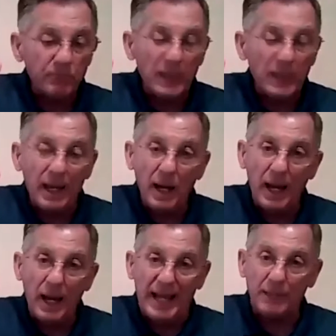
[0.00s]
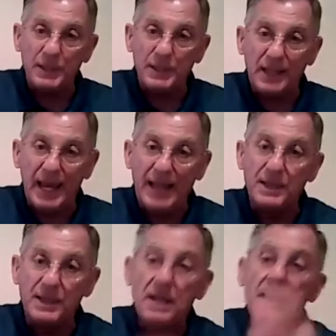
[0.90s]
atoms decays,
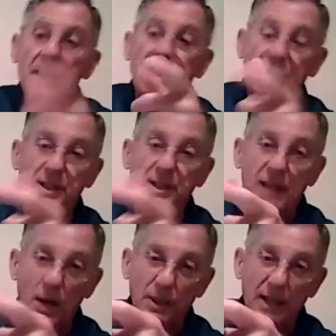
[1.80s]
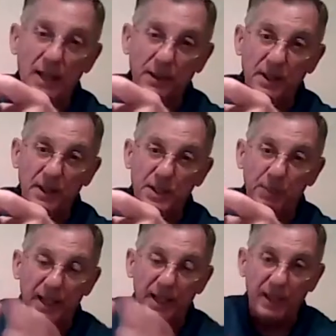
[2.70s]
it's counted on the display
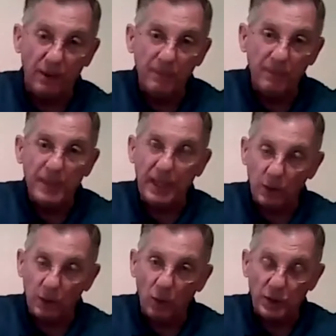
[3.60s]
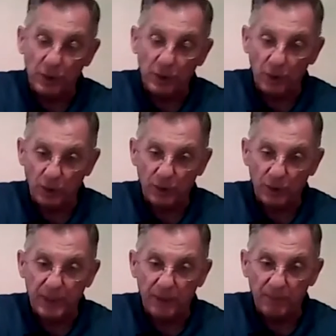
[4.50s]
here, and of course you can also hear it.